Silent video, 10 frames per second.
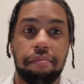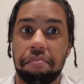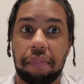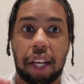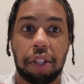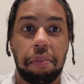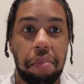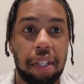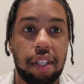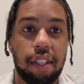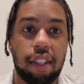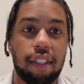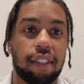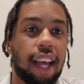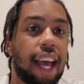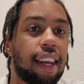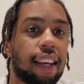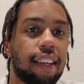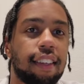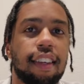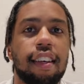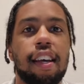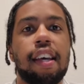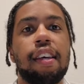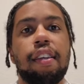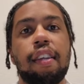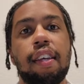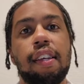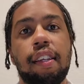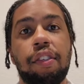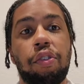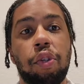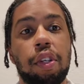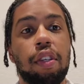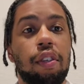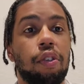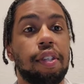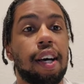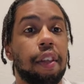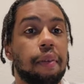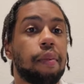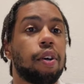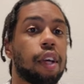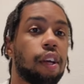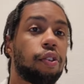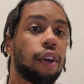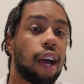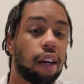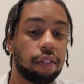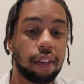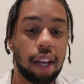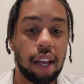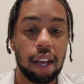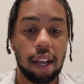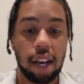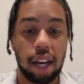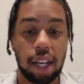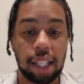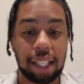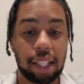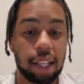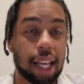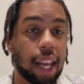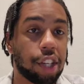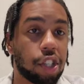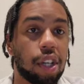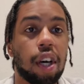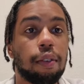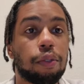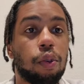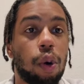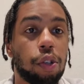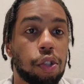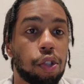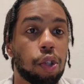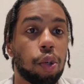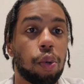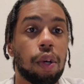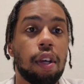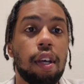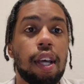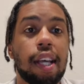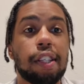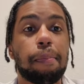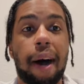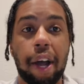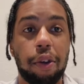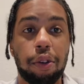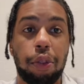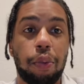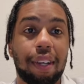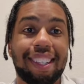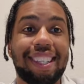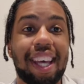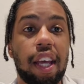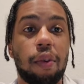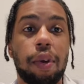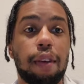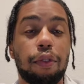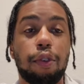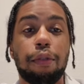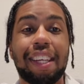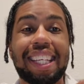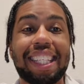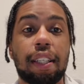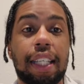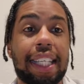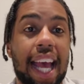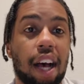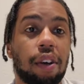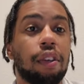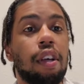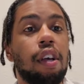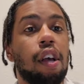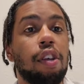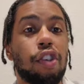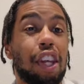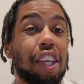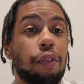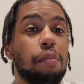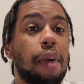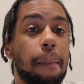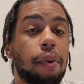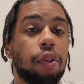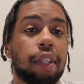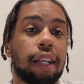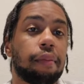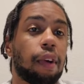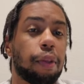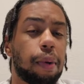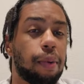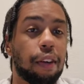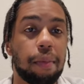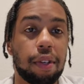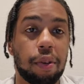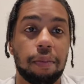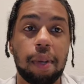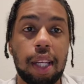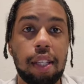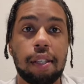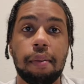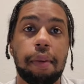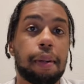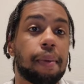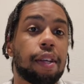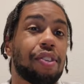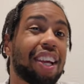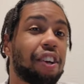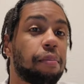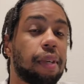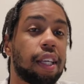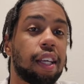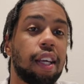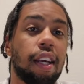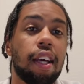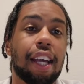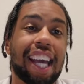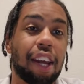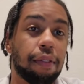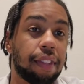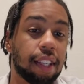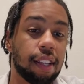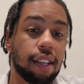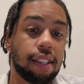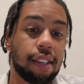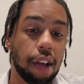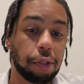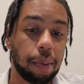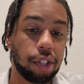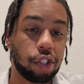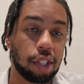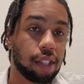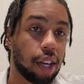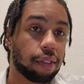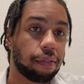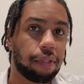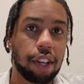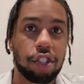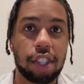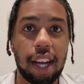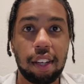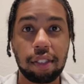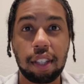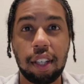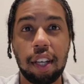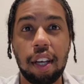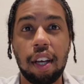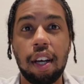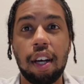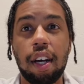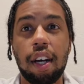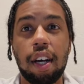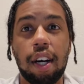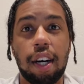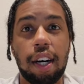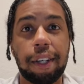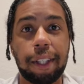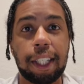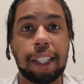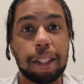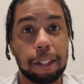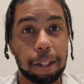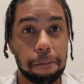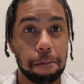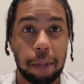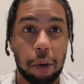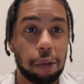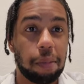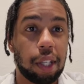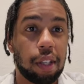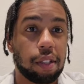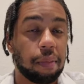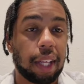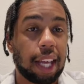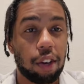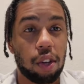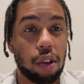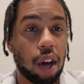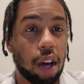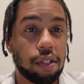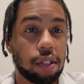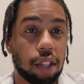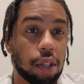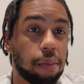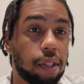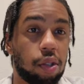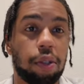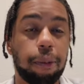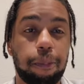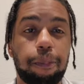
That could be the headline. And you tell them, okay, you have a collection of quotes to inspire throughout the day whenever you're feeling down, so that you can remember that other people have been in your place, blah, blah, blah. So that could be kind of the sales pitch. It's not fleshed out. And that would be something at a low cost that could be sold.